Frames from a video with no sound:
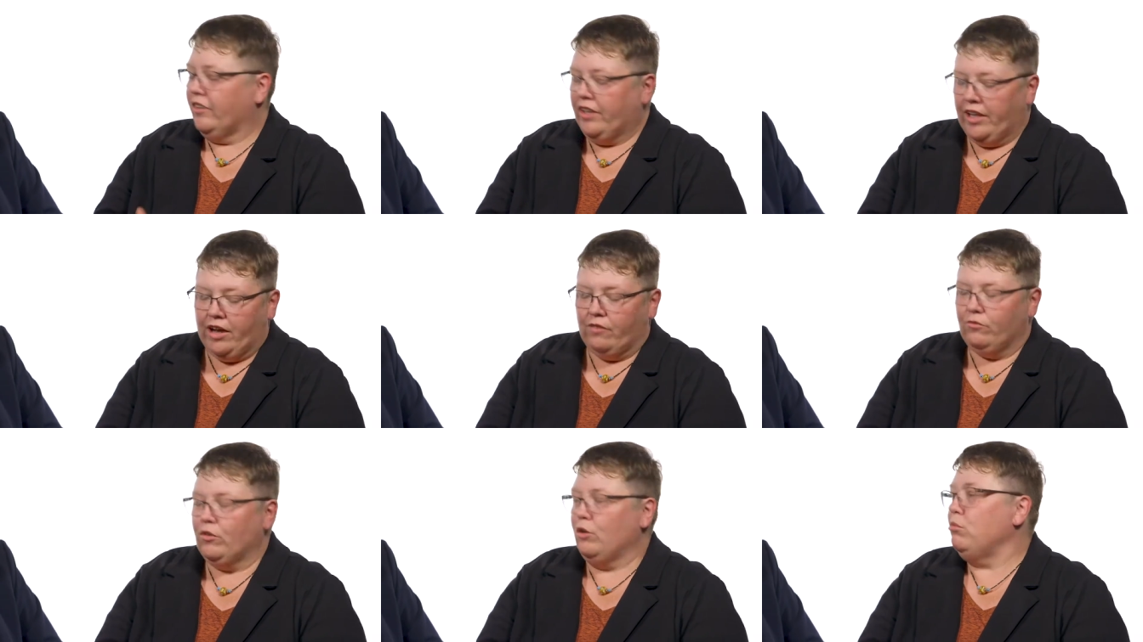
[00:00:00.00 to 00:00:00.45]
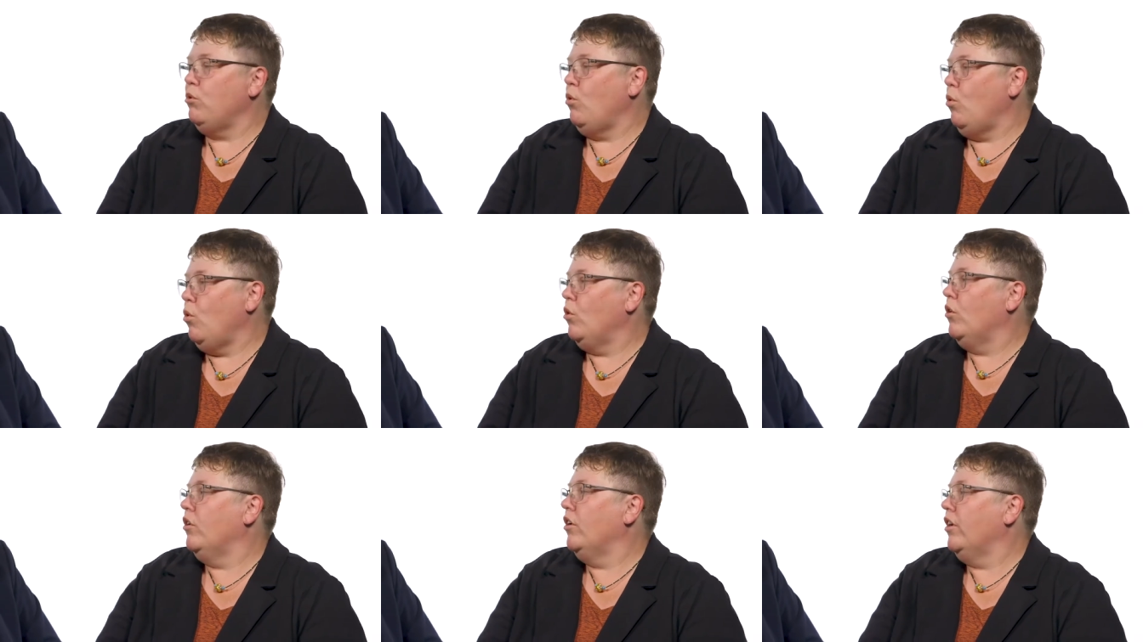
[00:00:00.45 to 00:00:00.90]
that
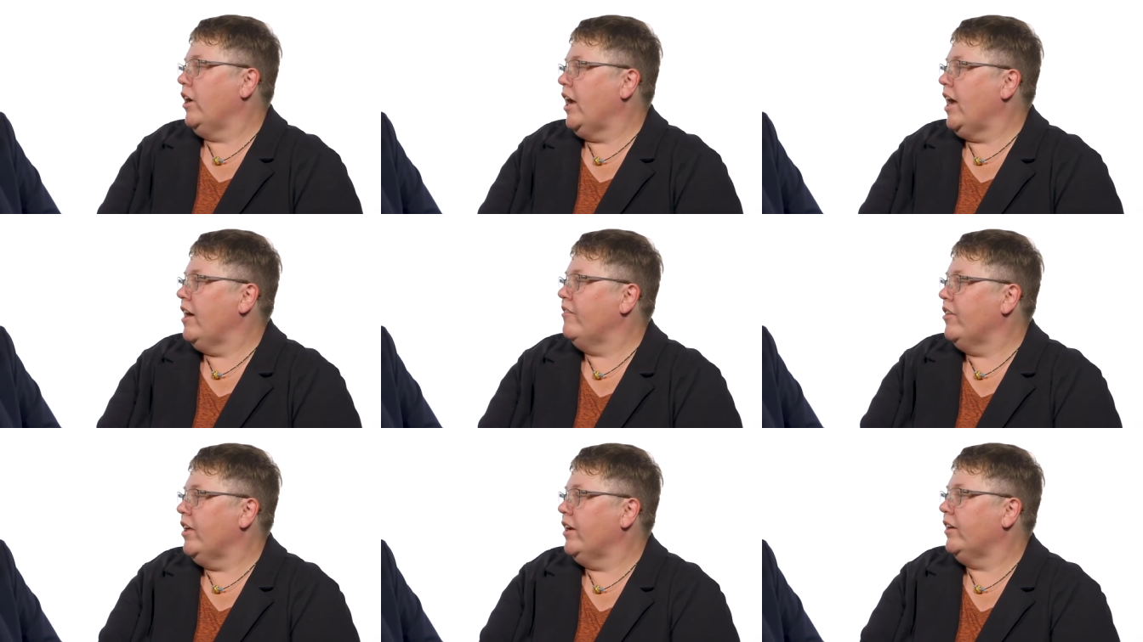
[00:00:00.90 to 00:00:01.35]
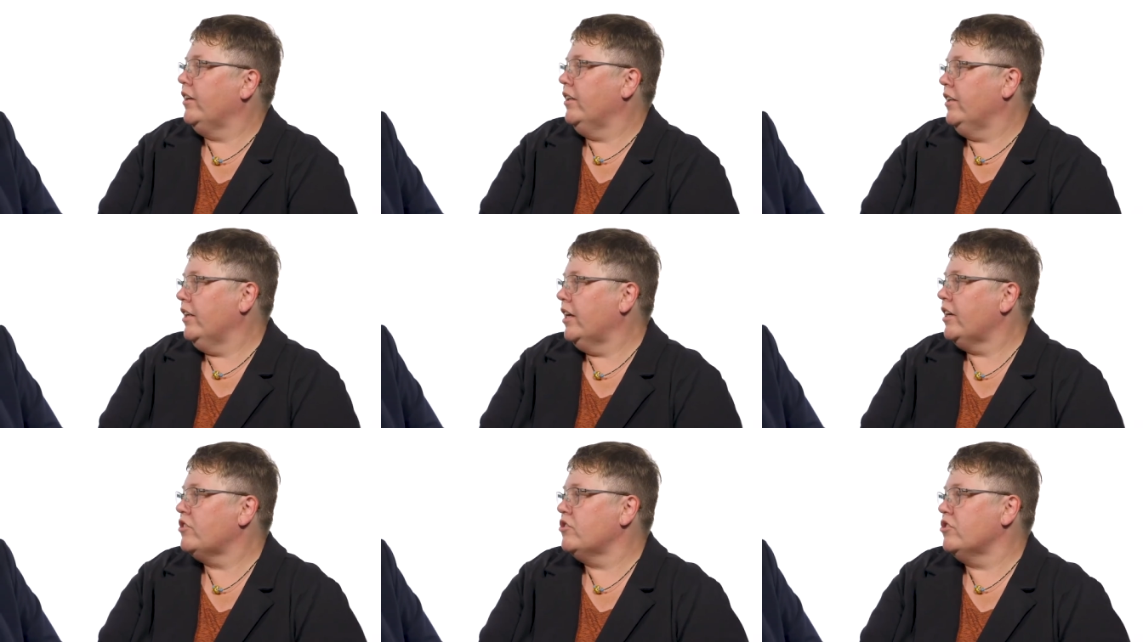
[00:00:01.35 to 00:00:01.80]
rapport or have that
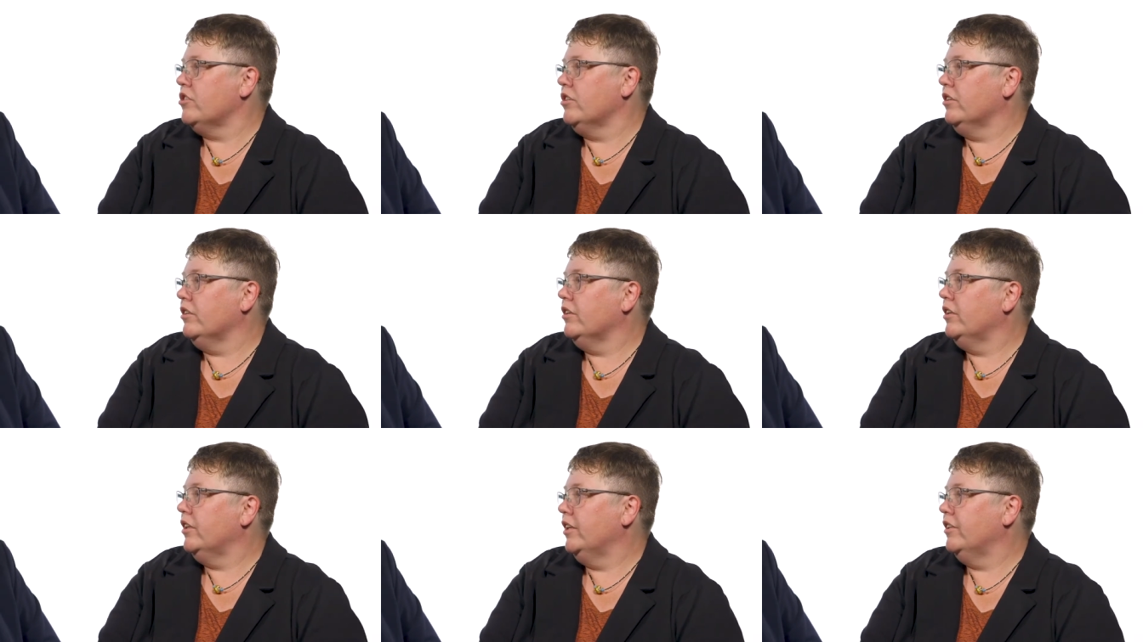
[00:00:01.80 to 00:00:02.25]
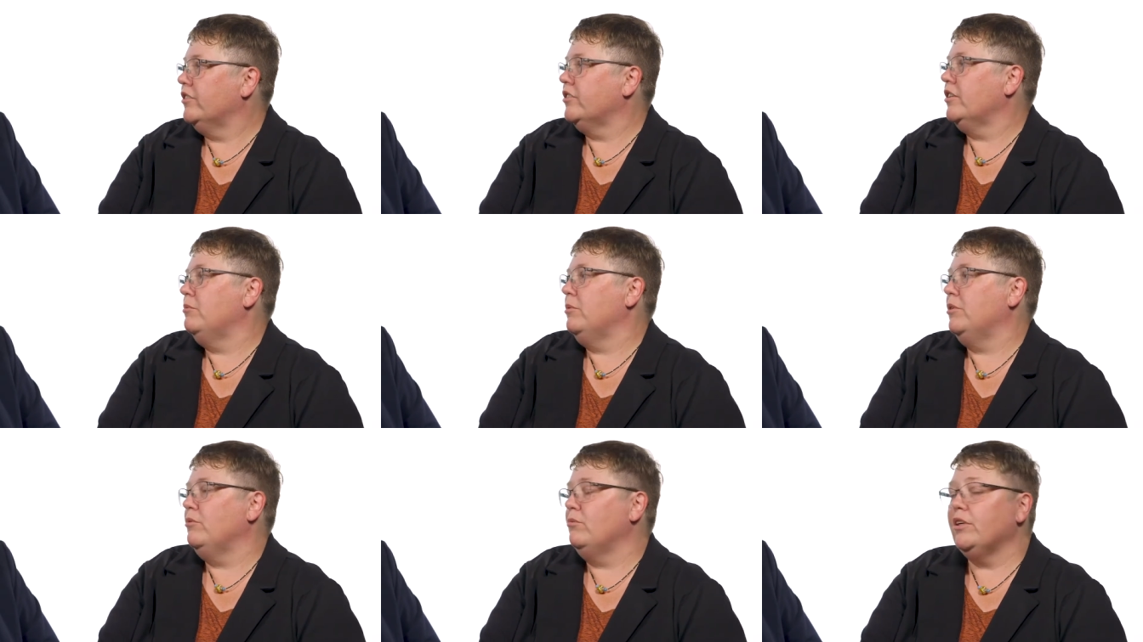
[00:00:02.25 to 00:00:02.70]
connection, it's
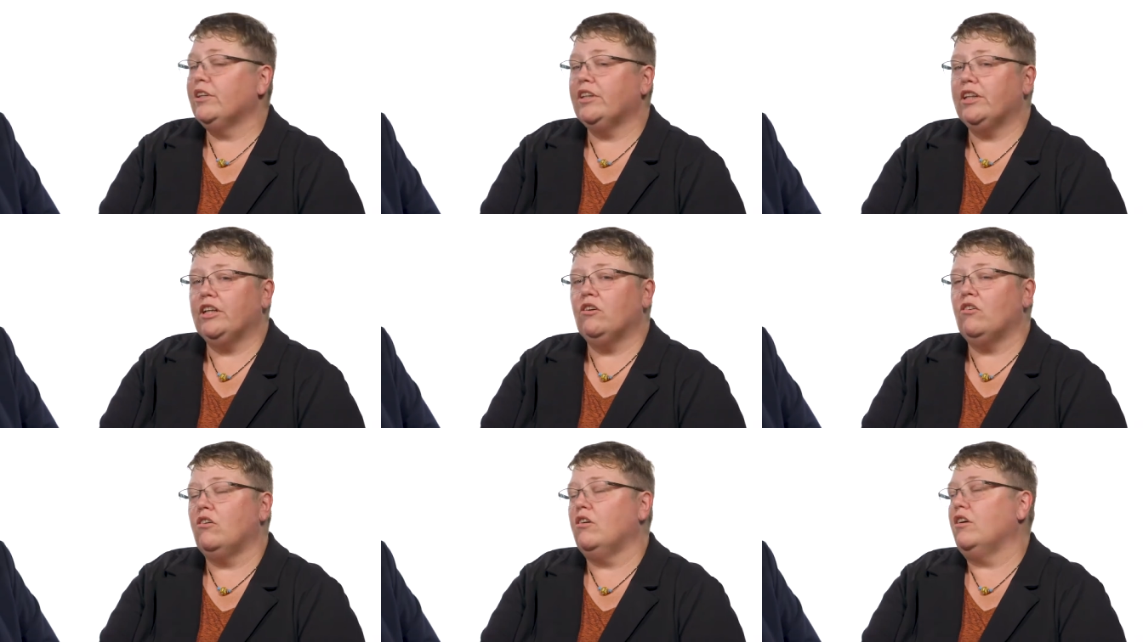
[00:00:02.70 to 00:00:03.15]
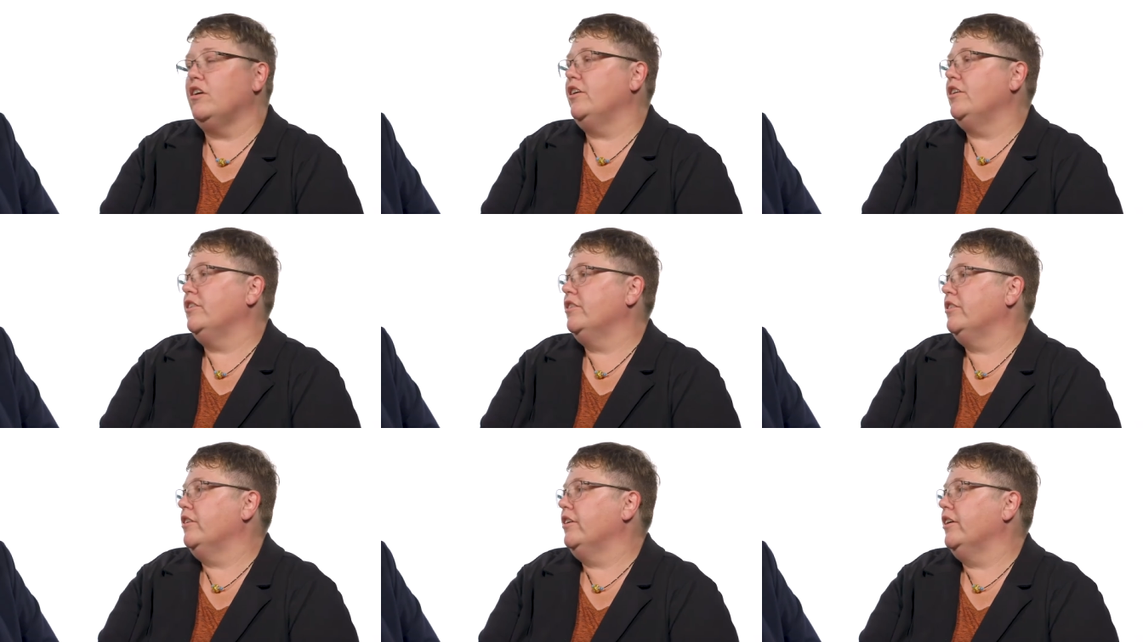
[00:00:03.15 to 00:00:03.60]
going to be really
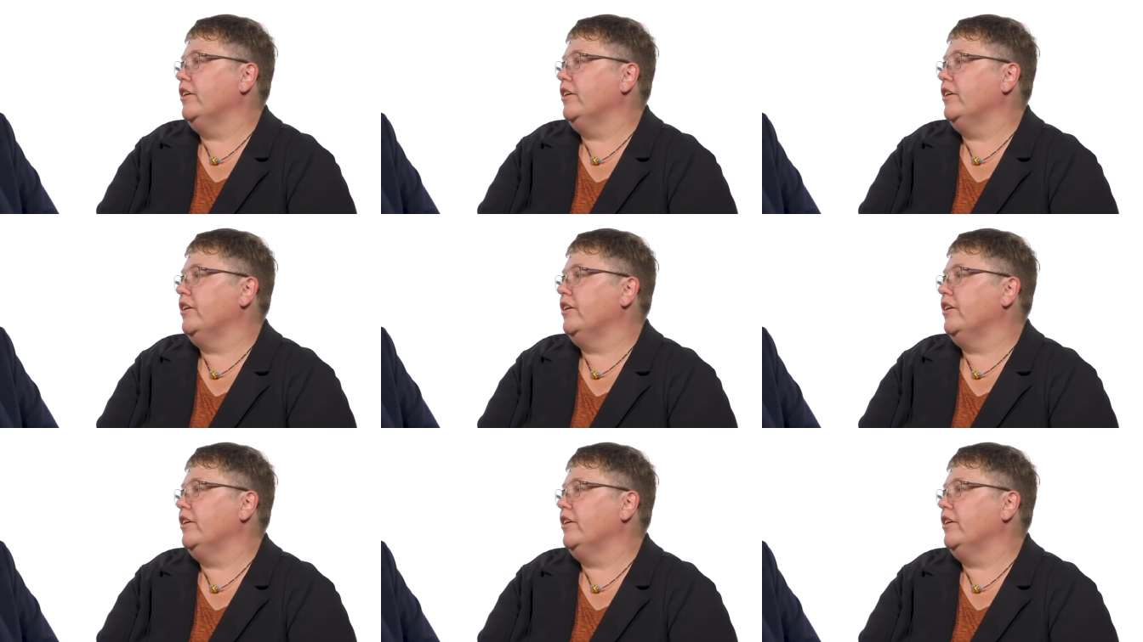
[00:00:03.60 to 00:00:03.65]
hard to